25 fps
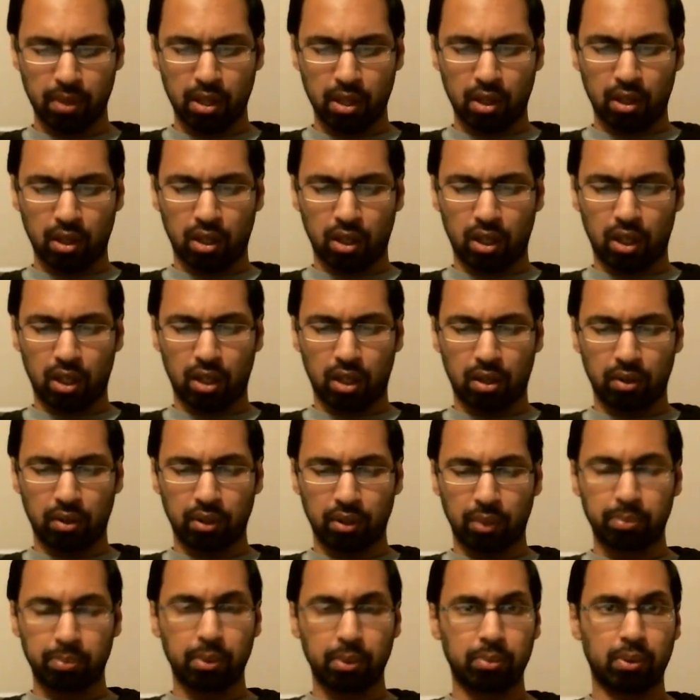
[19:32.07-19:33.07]

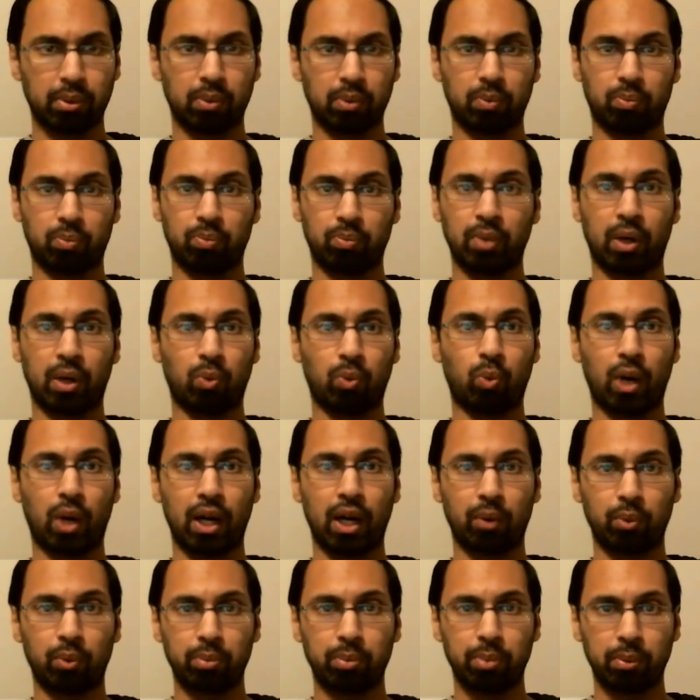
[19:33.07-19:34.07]
Now why
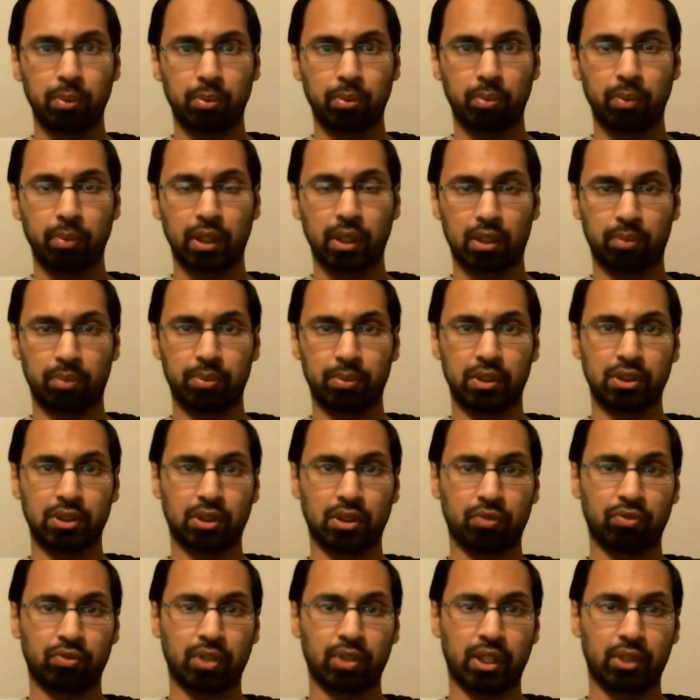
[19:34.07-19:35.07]
would people make up these
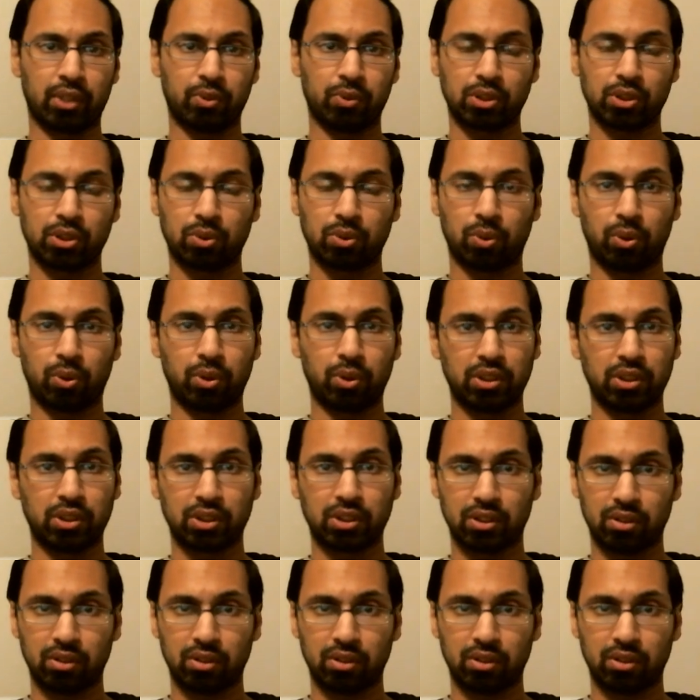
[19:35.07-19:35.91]
unflattering stories?